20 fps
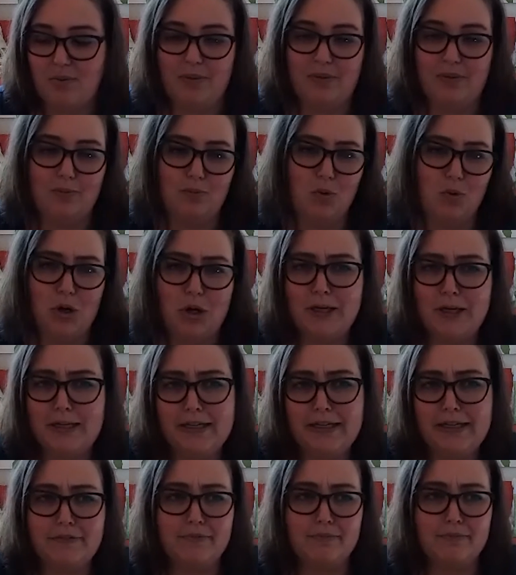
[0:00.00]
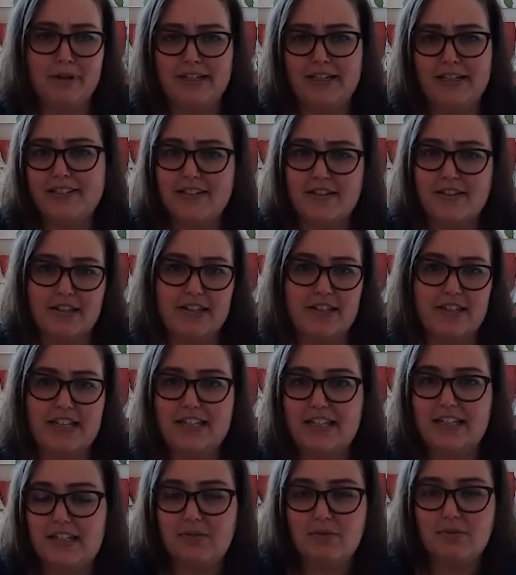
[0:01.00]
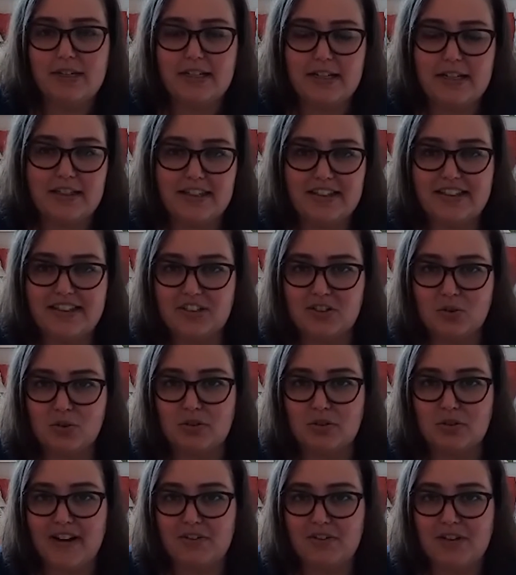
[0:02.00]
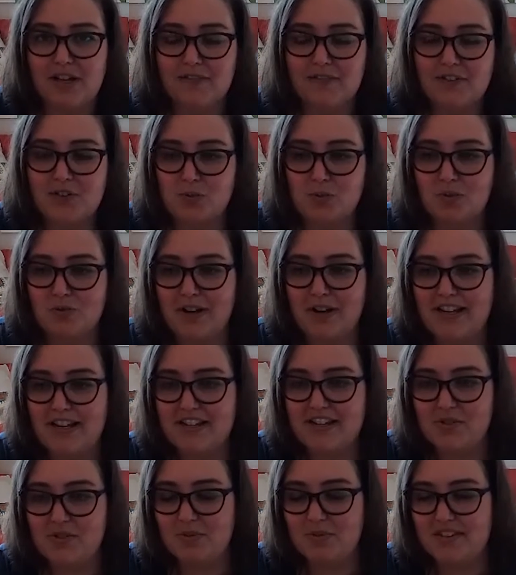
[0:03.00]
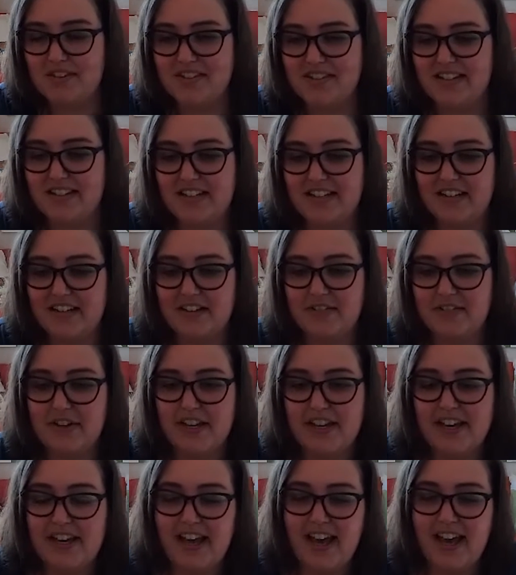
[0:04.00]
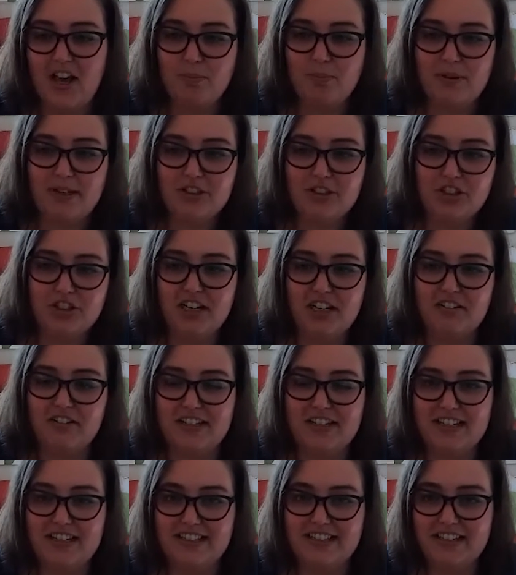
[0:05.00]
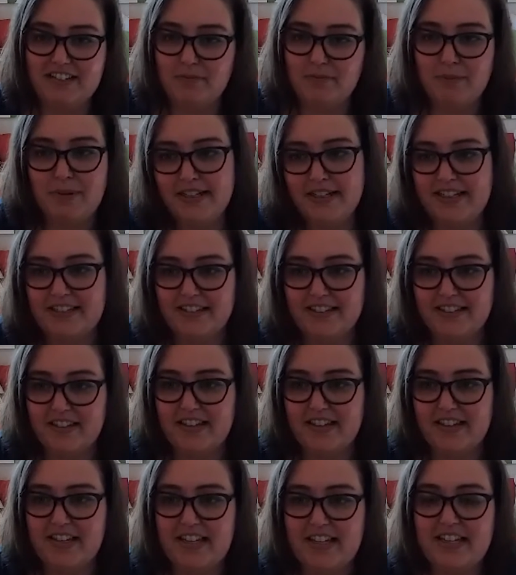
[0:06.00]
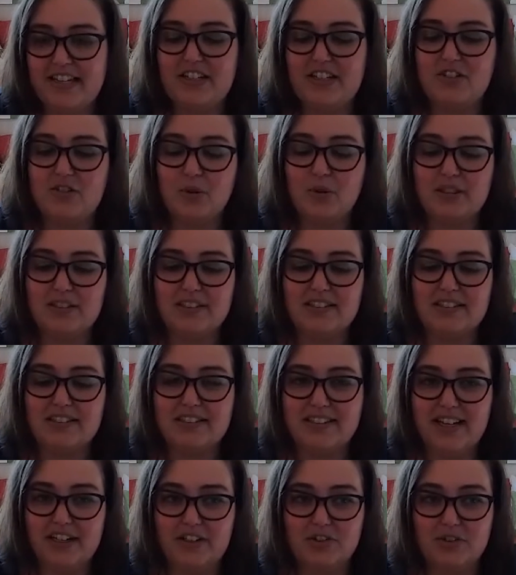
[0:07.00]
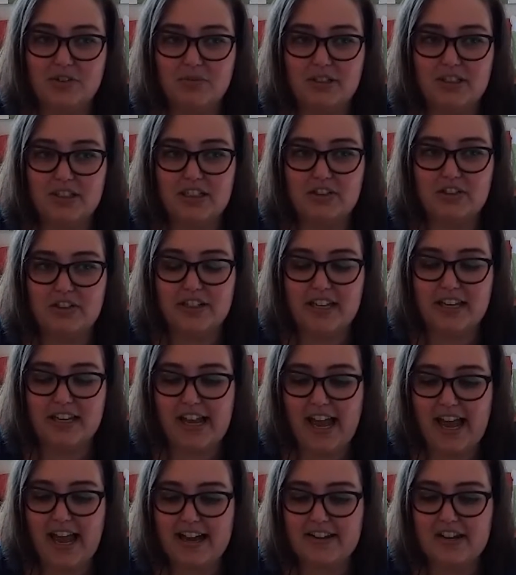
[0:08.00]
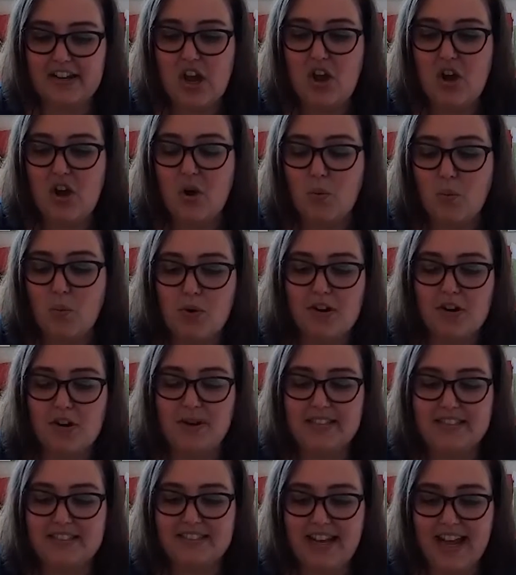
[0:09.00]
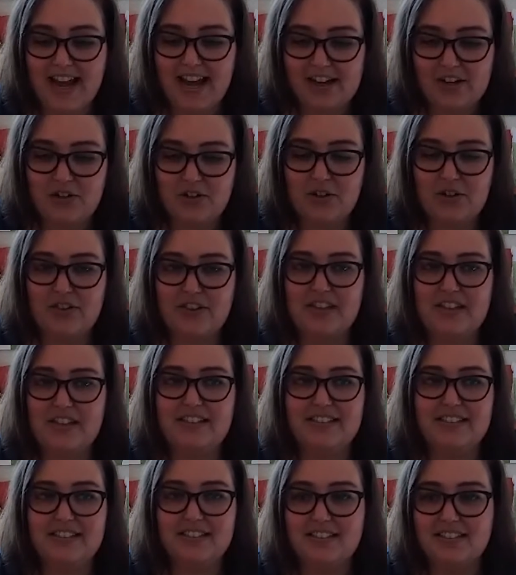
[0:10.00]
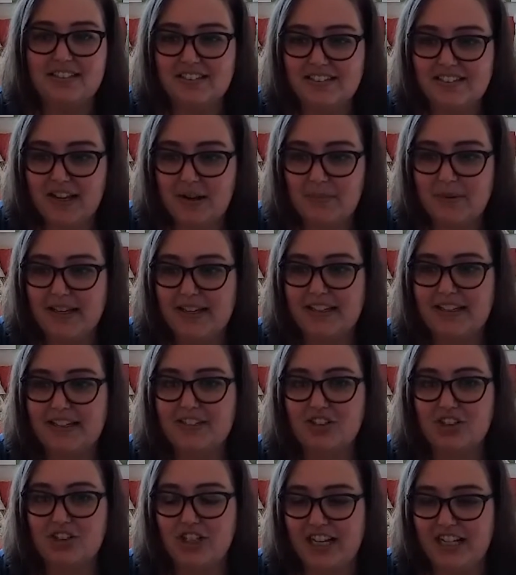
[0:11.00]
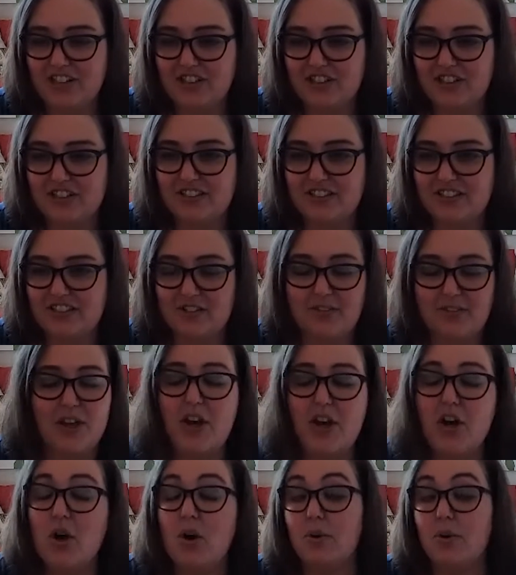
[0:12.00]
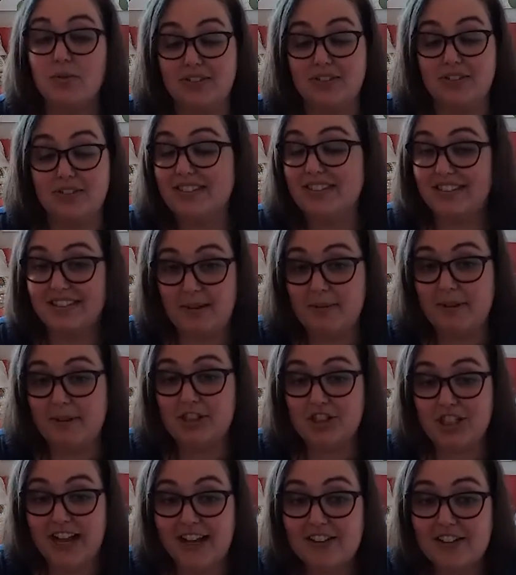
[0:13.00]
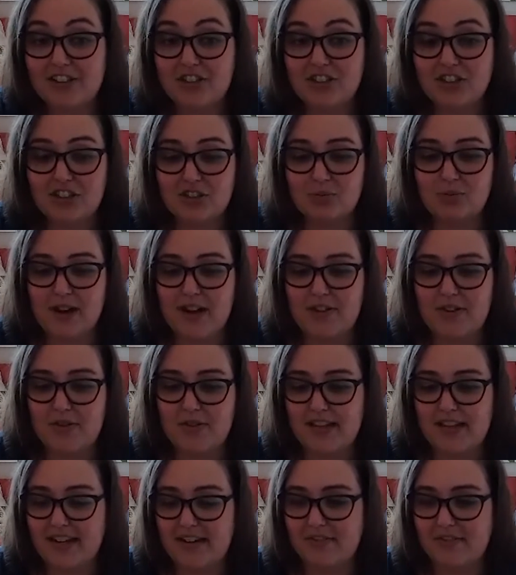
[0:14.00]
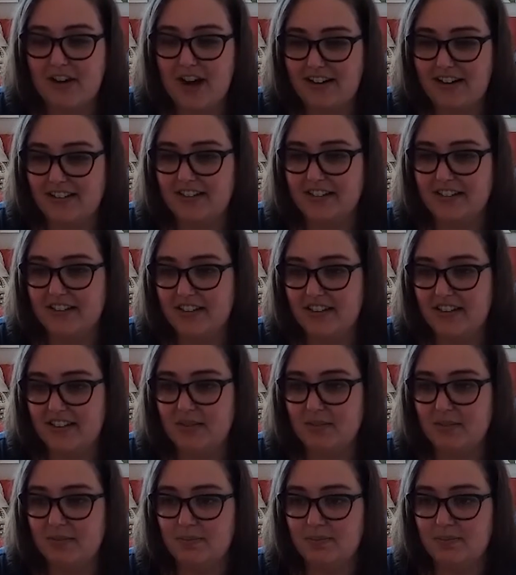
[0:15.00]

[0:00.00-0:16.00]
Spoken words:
we're going to give money to the needy, right? I think that's sort of how a lot of us were raised, with this idea of helping charity and give money to the needy, towards the sector really looking at we're going to tackle the systemic changes, or the systemic challenges rather, that have gotten us to this